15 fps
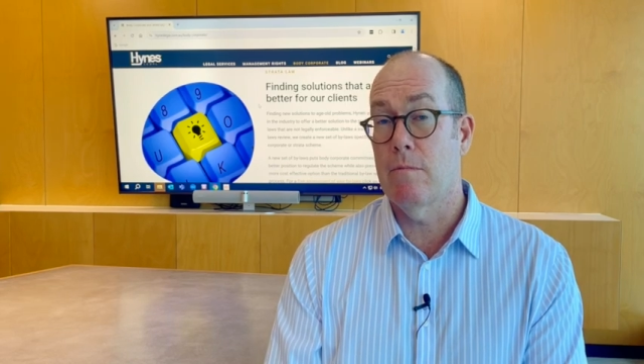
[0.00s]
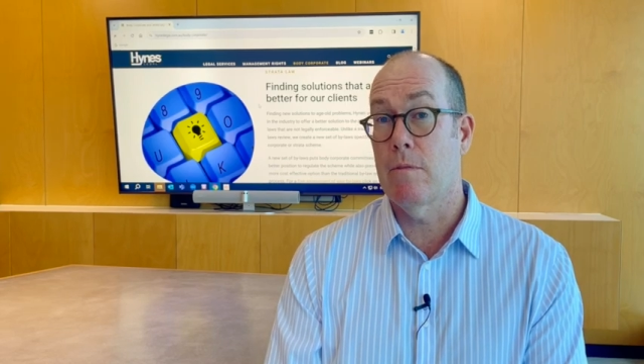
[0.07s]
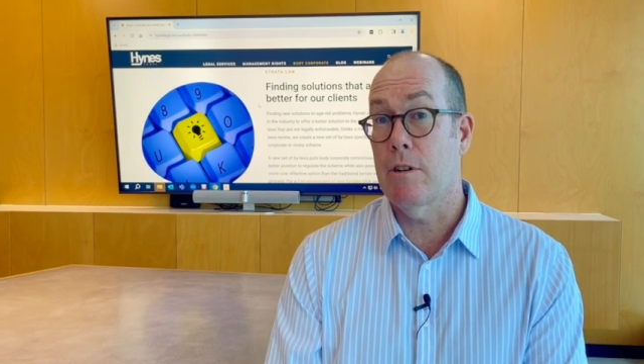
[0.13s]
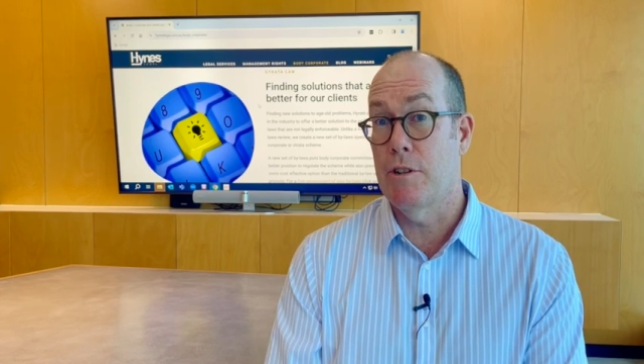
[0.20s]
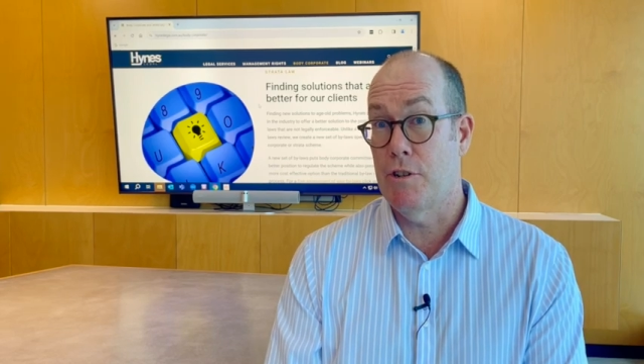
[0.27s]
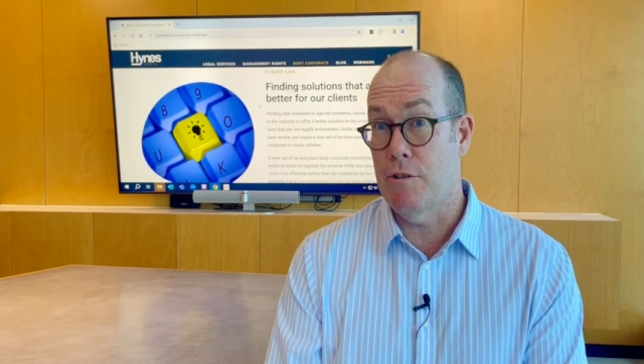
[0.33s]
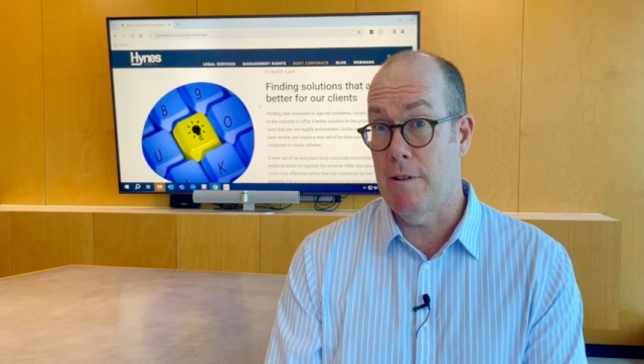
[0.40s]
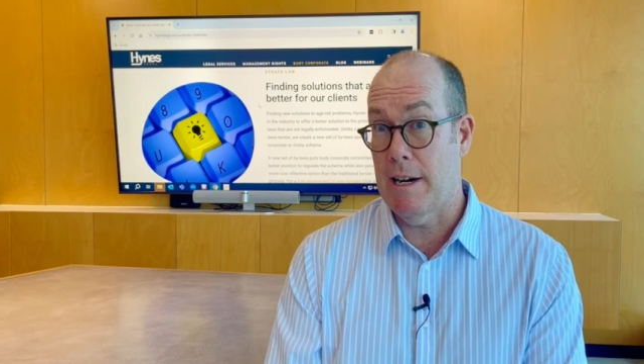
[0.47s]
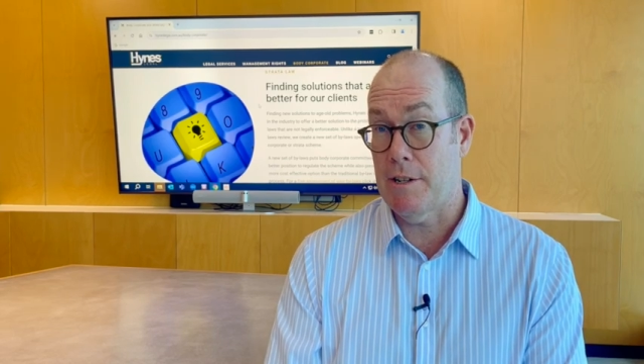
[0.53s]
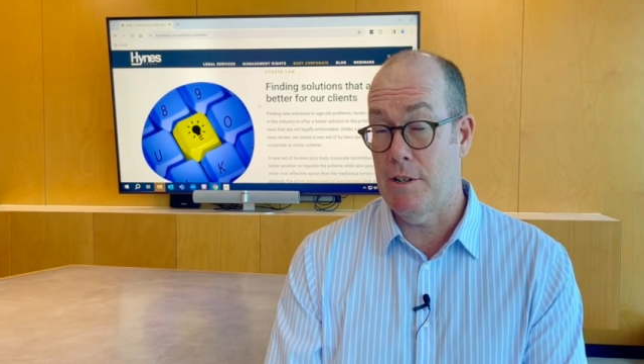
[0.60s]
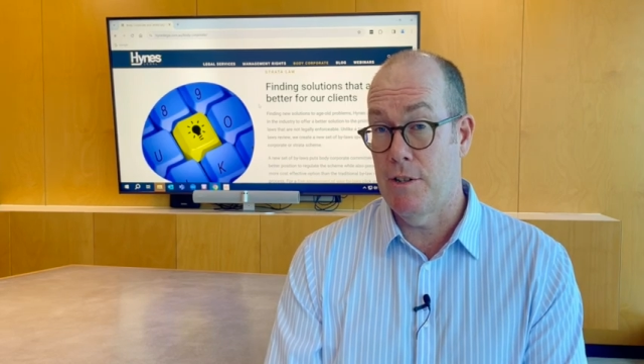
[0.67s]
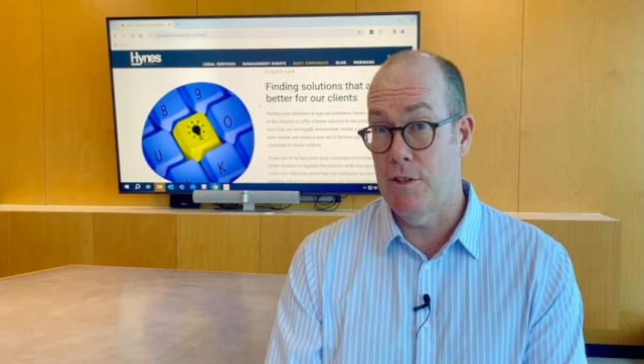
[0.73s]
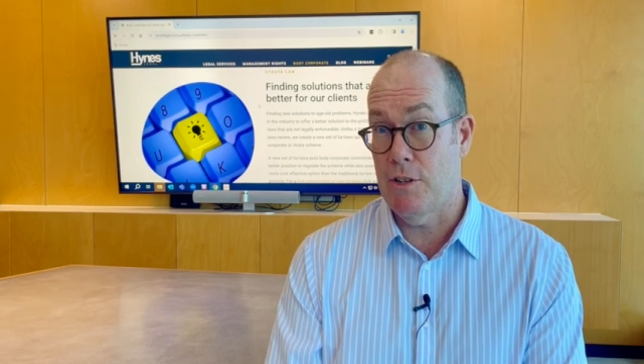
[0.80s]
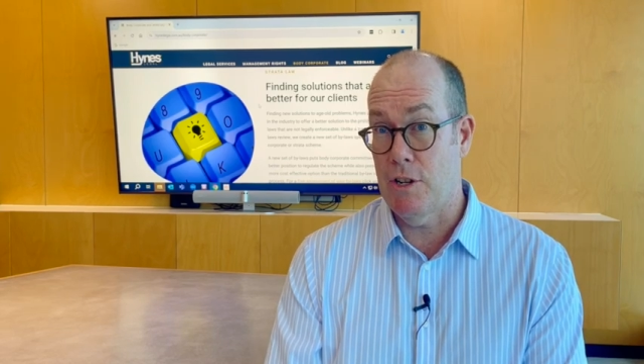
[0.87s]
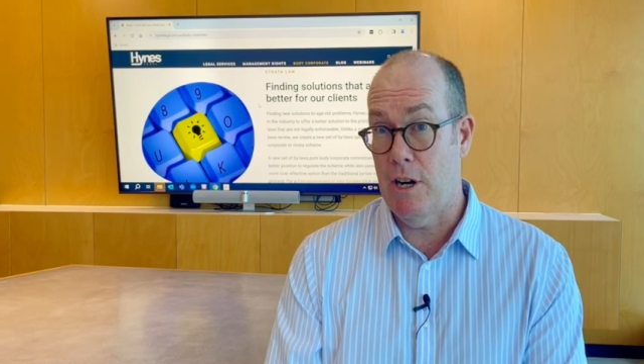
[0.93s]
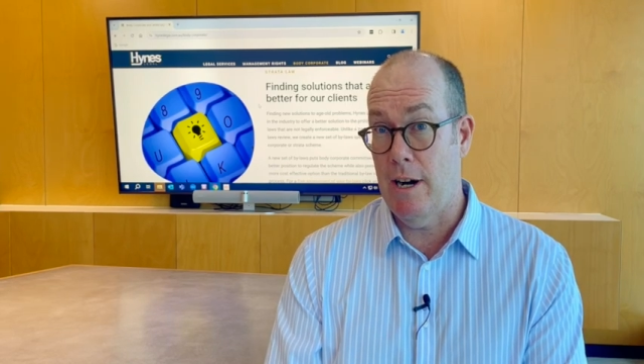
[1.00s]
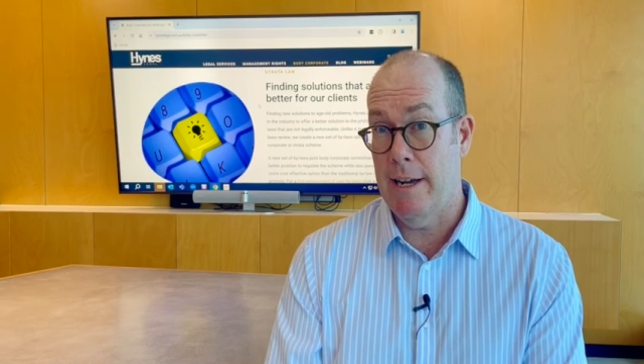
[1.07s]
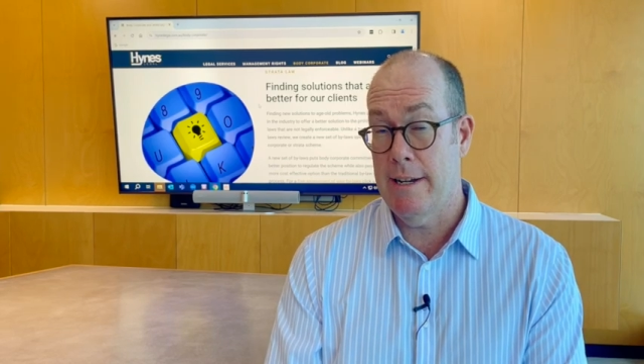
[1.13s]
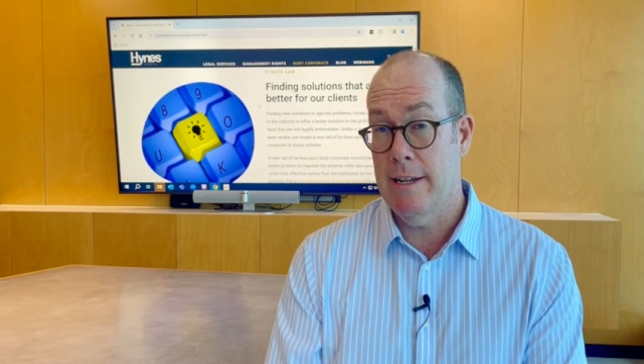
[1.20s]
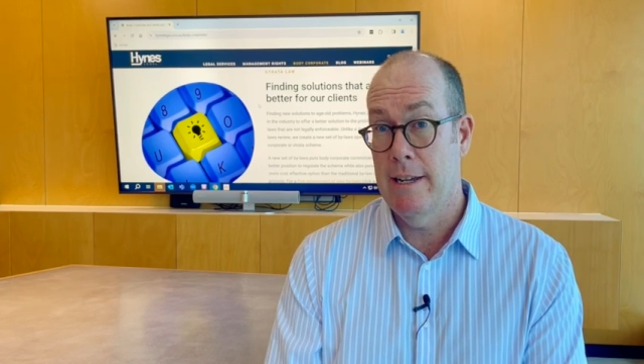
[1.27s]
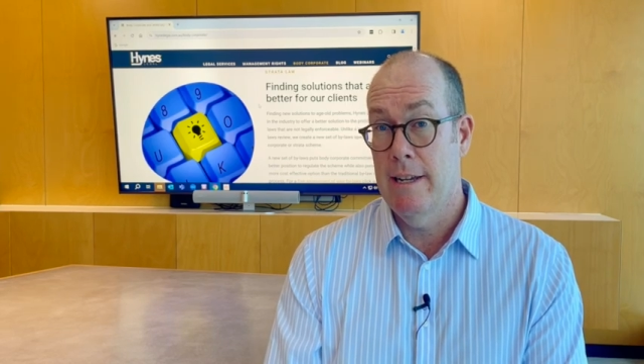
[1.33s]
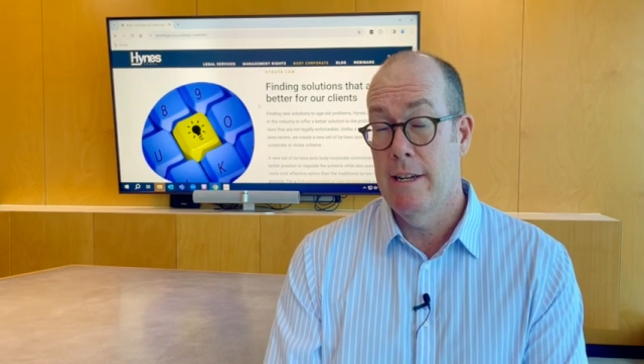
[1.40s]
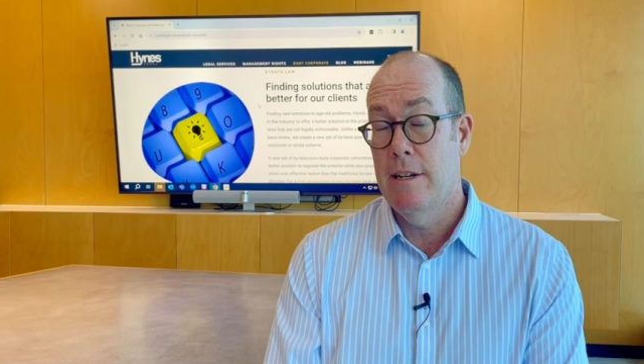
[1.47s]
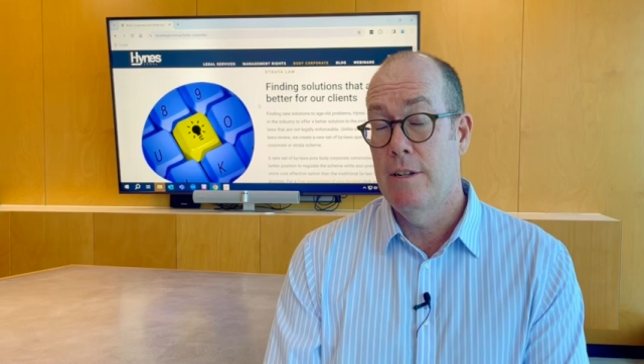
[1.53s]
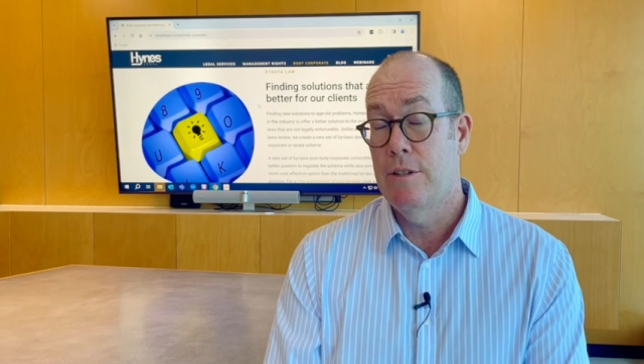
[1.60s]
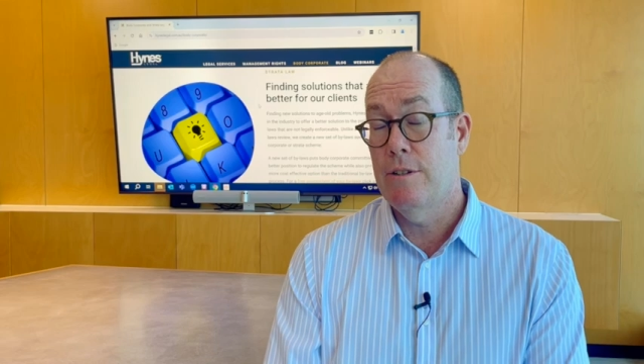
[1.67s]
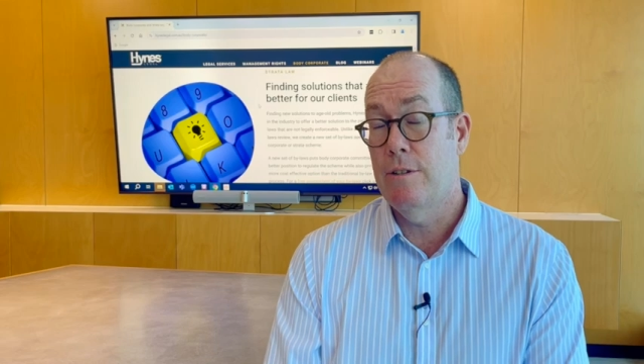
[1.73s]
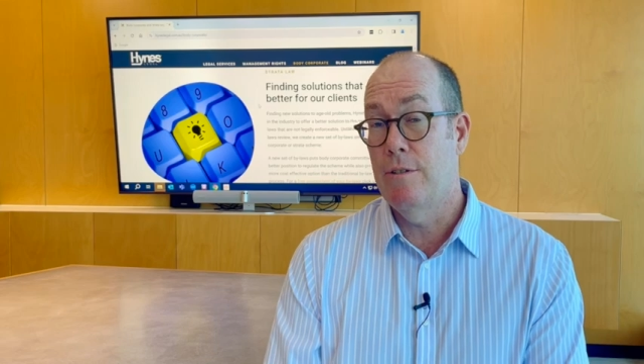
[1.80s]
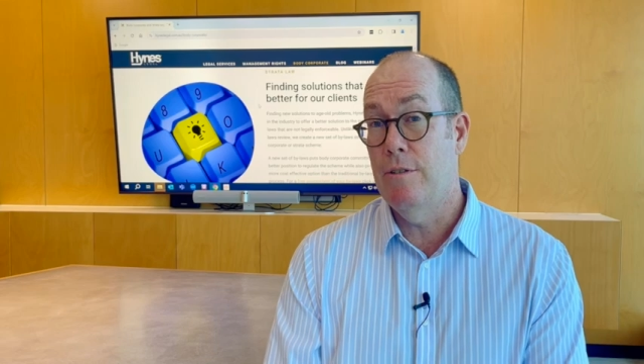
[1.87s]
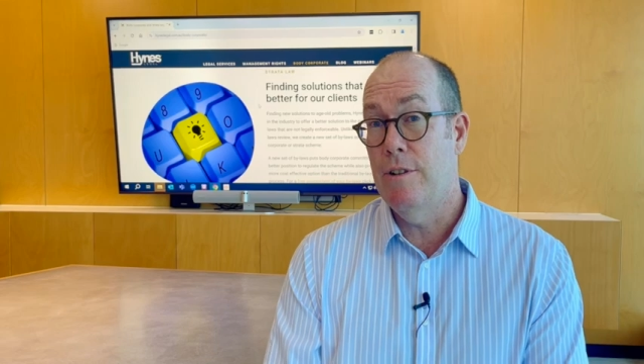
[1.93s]
construction site
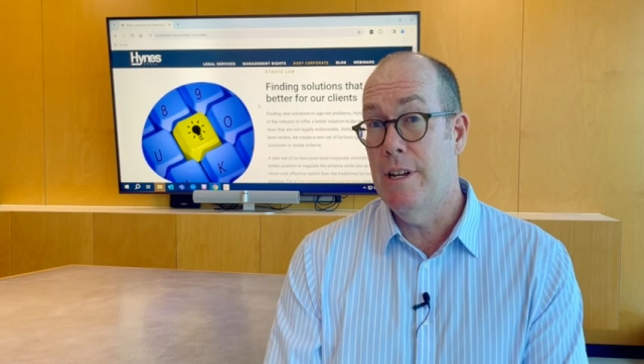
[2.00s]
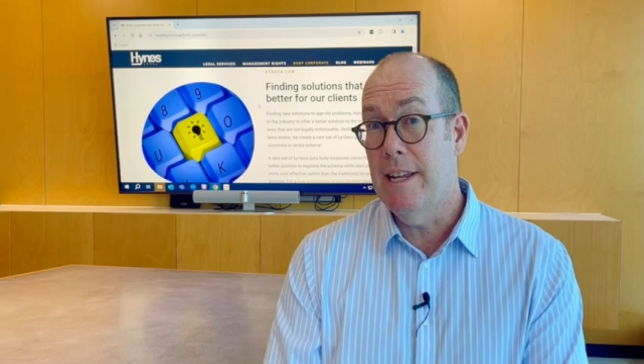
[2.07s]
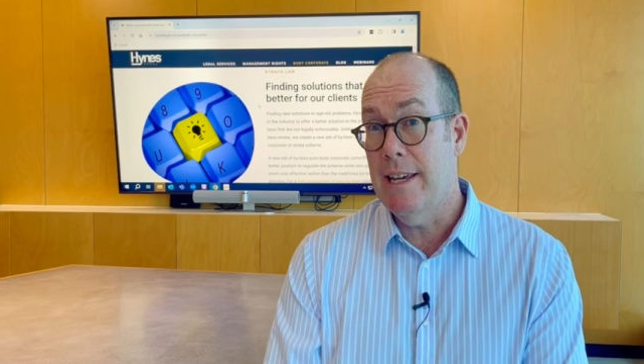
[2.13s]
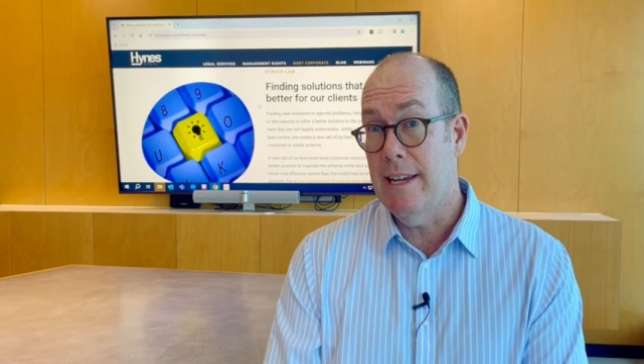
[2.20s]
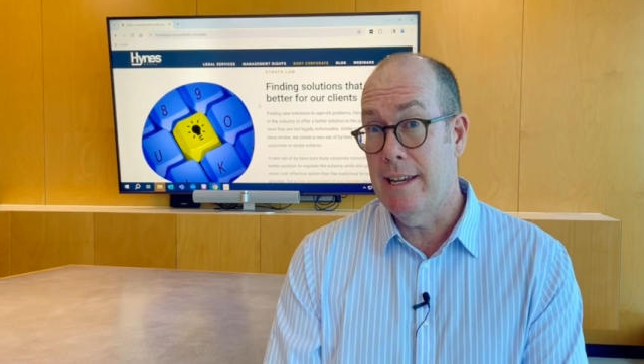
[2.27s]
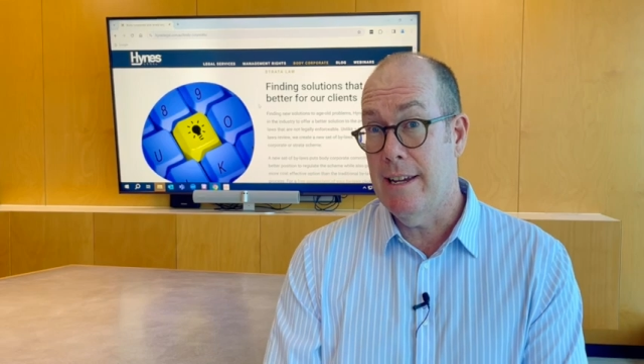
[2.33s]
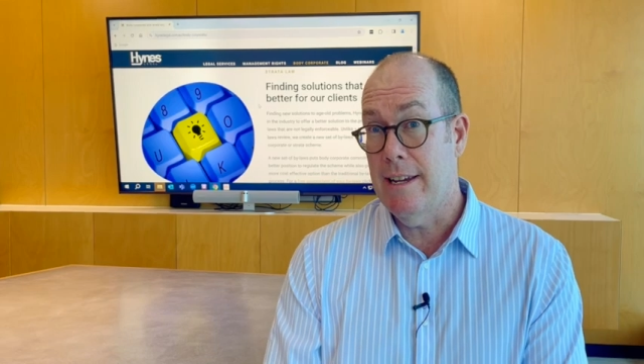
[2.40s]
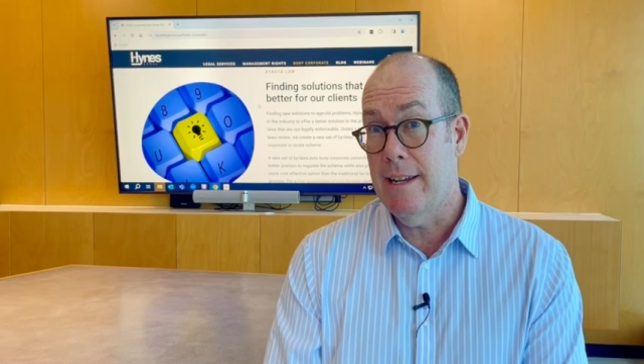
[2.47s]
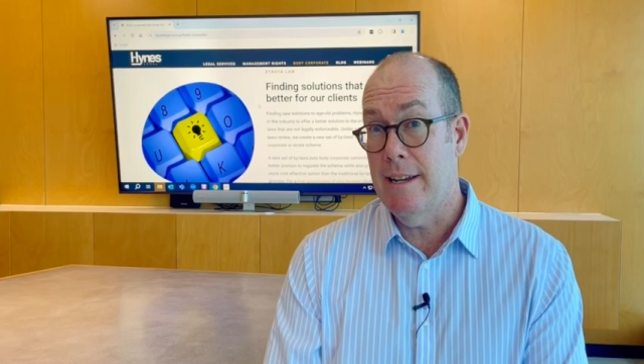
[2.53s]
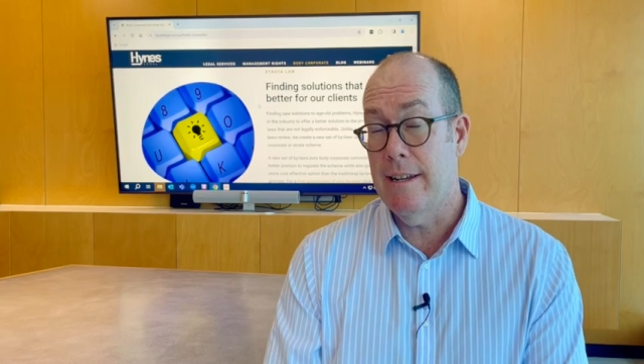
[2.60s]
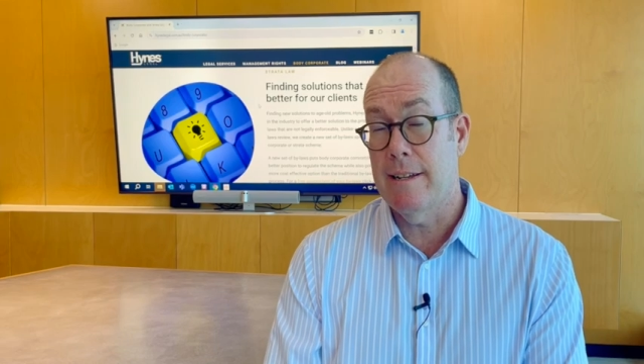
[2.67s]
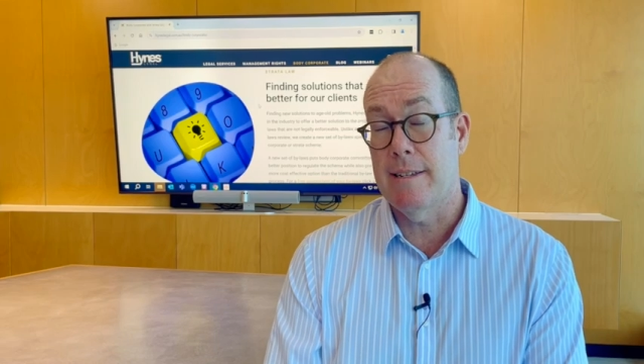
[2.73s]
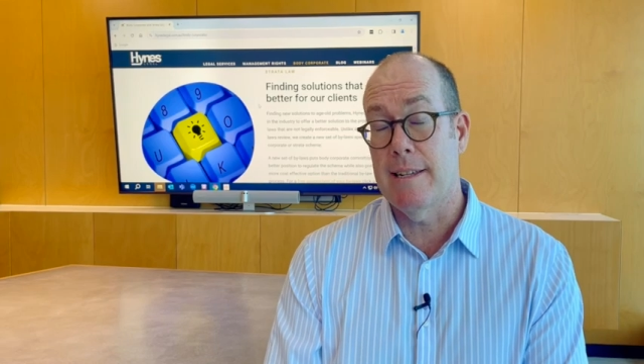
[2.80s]
to need